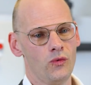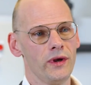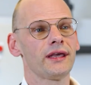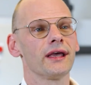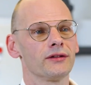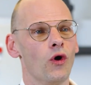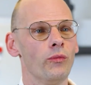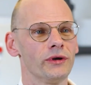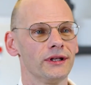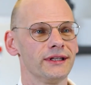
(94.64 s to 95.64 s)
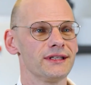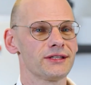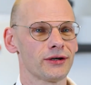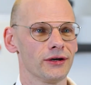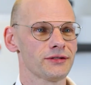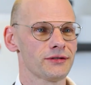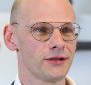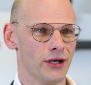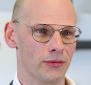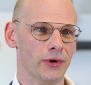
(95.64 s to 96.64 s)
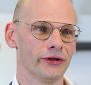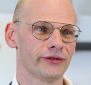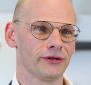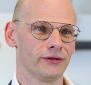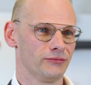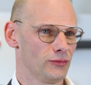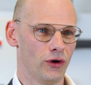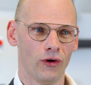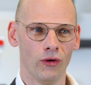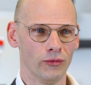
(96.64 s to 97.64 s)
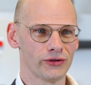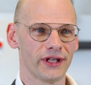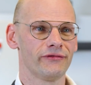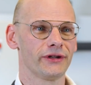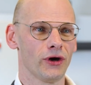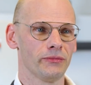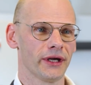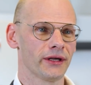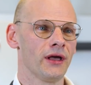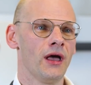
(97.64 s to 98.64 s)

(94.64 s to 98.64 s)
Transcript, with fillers: we can openly discuss about almost every topic.